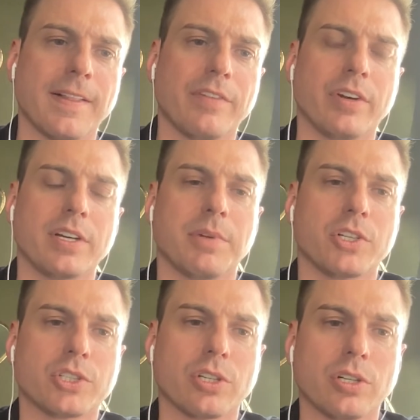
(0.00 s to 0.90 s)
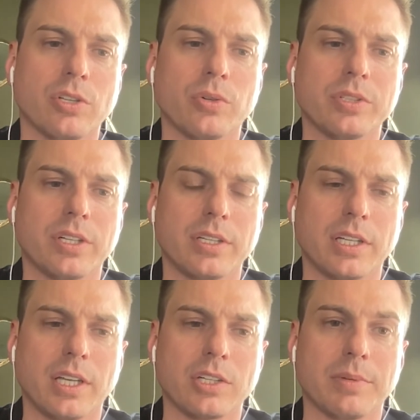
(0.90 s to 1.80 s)
very much known
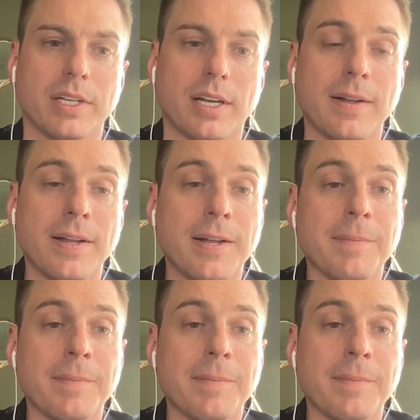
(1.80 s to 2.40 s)
in Romania.